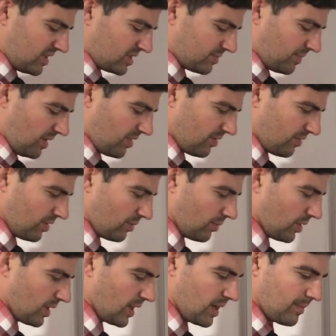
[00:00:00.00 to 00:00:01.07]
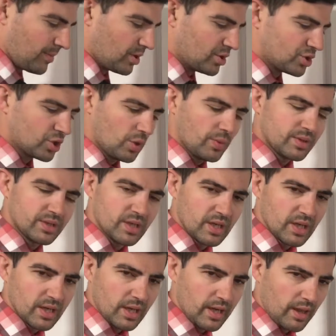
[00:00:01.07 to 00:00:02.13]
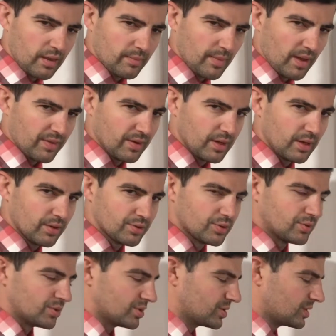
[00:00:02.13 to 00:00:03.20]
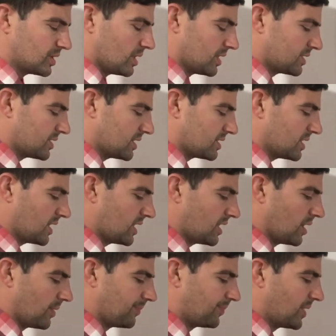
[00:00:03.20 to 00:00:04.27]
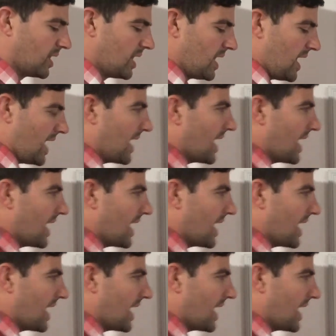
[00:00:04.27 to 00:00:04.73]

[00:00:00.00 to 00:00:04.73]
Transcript: by 31. I am going to show us another method here, so just sit tight here. And I